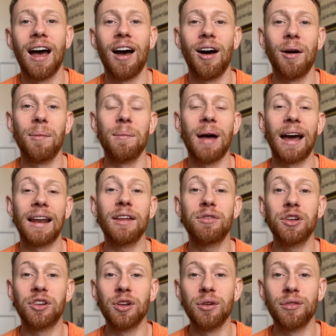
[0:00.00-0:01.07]
And
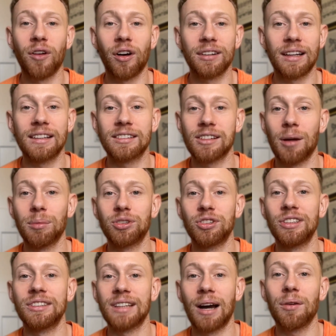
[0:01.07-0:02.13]
if you do find any slot
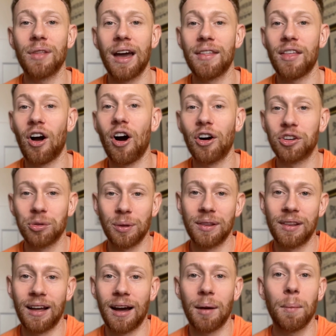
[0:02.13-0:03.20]
machines out there that are
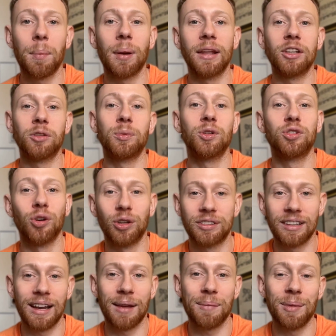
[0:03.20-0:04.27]
doing that, please be sure
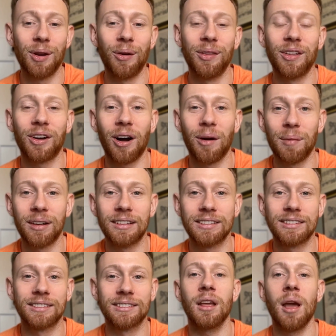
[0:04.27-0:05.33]
to let me know in the
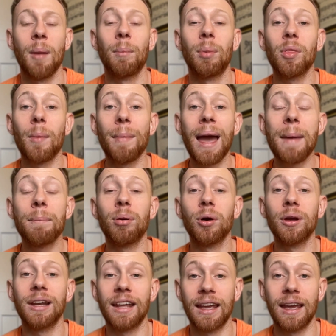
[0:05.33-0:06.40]
comments. But the main
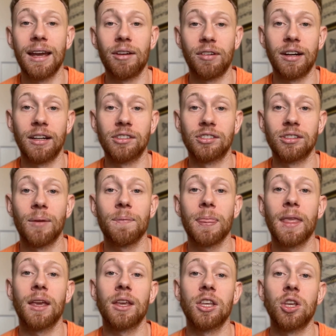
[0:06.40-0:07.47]
point here is
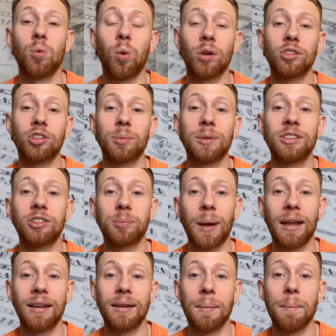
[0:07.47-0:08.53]
you want to be
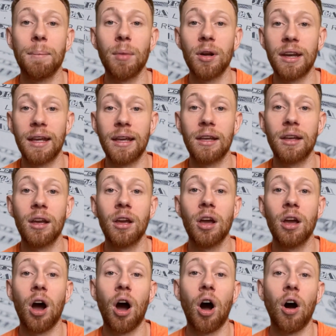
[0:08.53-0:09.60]
spending money
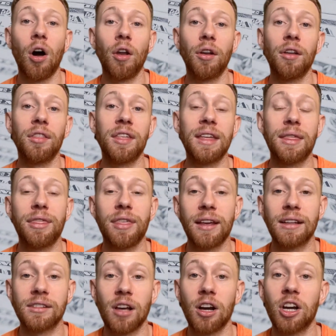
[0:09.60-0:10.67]
on the
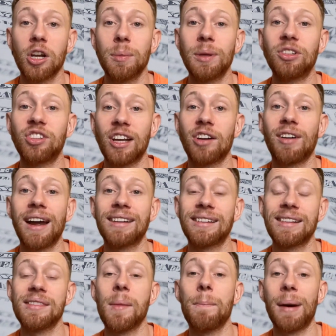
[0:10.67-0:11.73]
things that are going to be
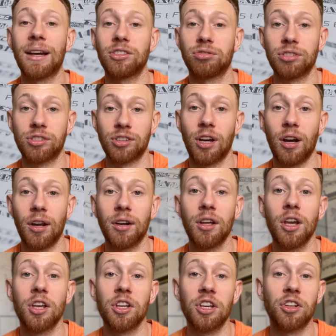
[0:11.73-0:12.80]
generating the best return.
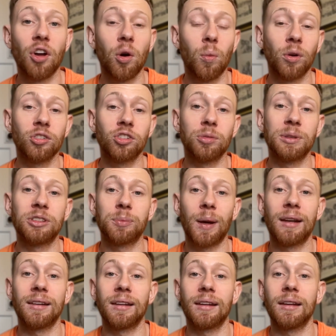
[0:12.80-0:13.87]
You don't want to be
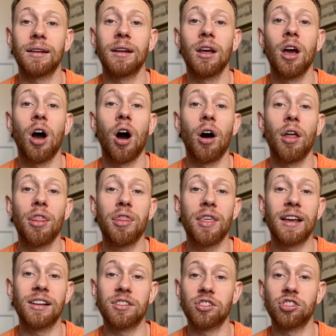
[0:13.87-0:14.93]
spending on
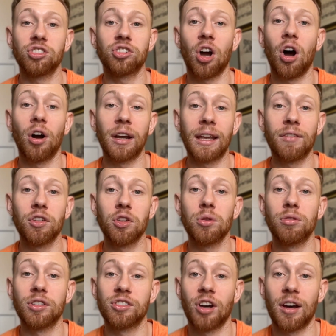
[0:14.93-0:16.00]
things that just aren't giving you
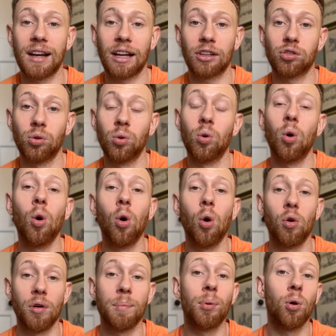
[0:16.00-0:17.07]
a return at all
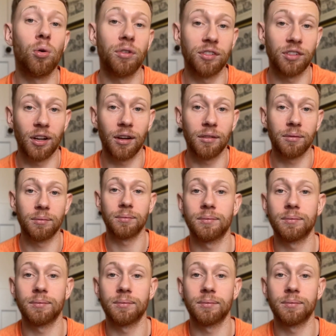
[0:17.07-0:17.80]
or a poor return.